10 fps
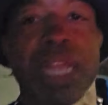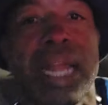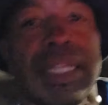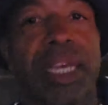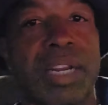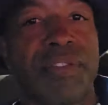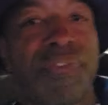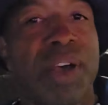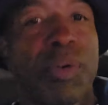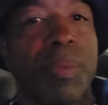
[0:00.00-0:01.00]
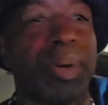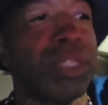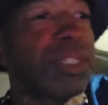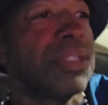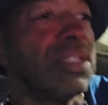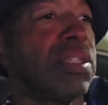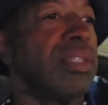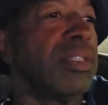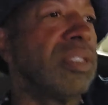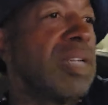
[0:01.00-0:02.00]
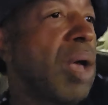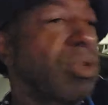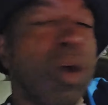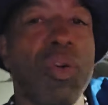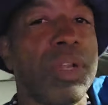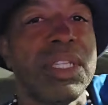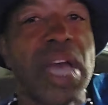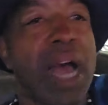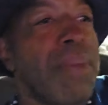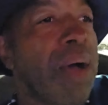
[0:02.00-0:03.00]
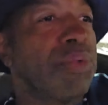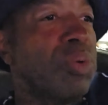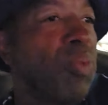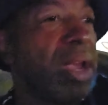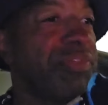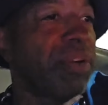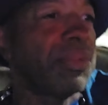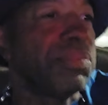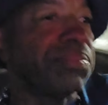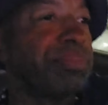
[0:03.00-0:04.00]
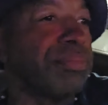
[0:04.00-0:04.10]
that I did in federal prison. That was the only time I was away from him.